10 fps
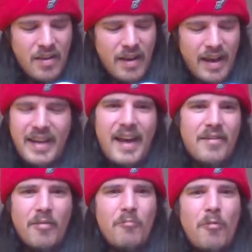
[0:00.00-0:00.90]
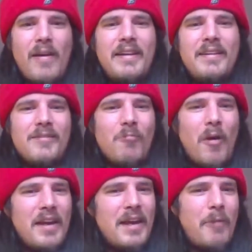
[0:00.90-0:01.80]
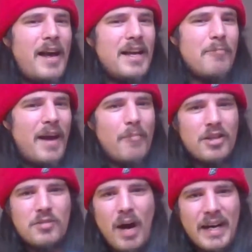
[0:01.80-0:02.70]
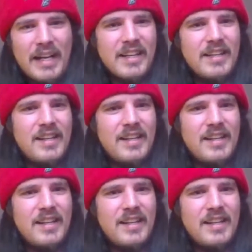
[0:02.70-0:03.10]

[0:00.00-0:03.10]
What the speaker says: Again, why are they paying him that much money?